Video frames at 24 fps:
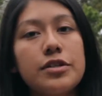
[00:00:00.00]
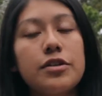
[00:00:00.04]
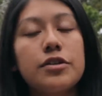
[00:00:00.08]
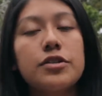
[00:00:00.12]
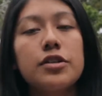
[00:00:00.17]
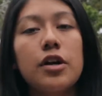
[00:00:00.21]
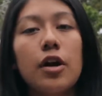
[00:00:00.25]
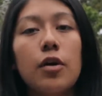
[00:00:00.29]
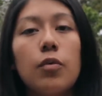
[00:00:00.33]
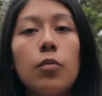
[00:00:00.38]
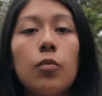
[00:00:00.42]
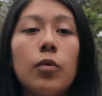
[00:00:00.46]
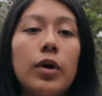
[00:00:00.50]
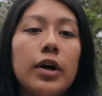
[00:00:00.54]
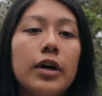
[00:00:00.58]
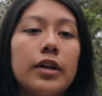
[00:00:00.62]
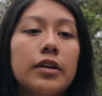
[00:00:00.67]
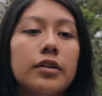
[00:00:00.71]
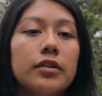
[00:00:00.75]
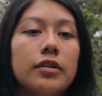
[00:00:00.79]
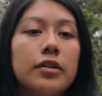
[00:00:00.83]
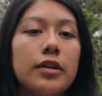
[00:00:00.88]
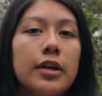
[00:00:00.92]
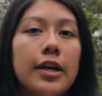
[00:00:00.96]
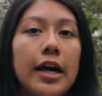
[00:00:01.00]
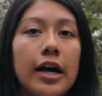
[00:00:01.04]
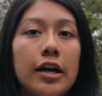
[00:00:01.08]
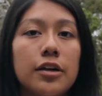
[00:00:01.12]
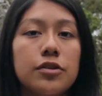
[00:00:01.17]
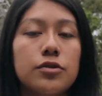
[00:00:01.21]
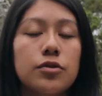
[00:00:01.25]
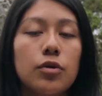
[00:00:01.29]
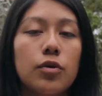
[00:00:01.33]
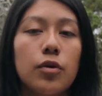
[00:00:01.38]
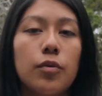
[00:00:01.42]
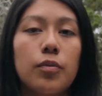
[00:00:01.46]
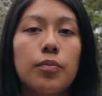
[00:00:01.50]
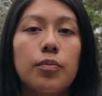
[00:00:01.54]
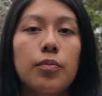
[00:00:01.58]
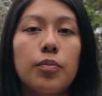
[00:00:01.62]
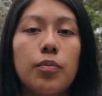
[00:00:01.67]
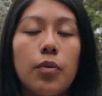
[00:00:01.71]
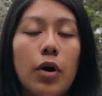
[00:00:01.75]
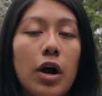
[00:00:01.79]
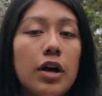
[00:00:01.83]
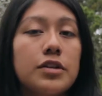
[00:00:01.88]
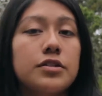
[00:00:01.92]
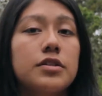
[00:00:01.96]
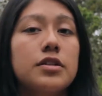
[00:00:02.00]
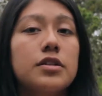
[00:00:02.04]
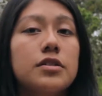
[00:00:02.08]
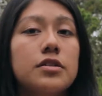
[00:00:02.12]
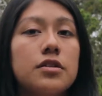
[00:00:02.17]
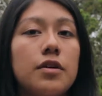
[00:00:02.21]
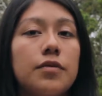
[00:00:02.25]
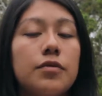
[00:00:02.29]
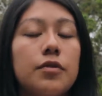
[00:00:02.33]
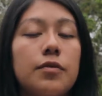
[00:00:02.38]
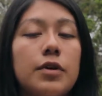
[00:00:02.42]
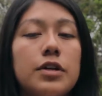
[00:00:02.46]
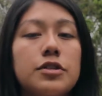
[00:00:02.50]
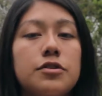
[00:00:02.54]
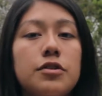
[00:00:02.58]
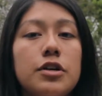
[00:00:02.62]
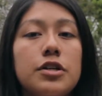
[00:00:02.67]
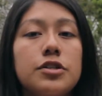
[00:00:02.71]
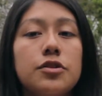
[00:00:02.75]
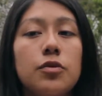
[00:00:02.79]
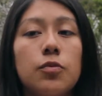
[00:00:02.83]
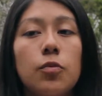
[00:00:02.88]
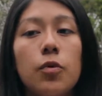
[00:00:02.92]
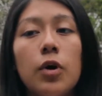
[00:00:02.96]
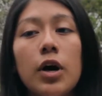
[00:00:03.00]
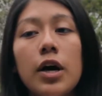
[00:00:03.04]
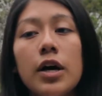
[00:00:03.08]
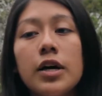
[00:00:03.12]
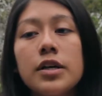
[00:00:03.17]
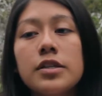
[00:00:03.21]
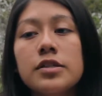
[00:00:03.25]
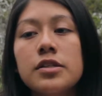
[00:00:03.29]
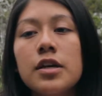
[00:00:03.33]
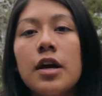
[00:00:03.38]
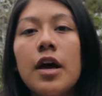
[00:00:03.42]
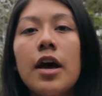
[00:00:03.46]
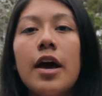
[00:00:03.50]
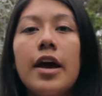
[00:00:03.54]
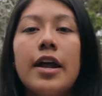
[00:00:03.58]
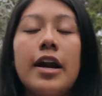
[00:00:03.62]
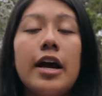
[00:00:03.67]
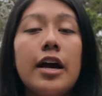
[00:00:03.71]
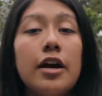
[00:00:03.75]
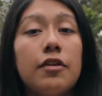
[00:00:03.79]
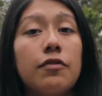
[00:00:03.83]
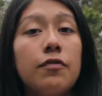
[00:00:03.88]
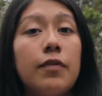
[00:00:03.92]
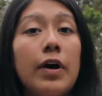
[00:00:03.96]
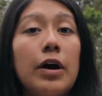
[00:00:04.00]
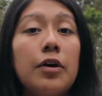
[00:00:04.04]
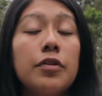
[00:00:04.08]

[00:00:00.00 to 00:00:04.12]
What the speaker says: research on what the actual process of the restoration was, and I had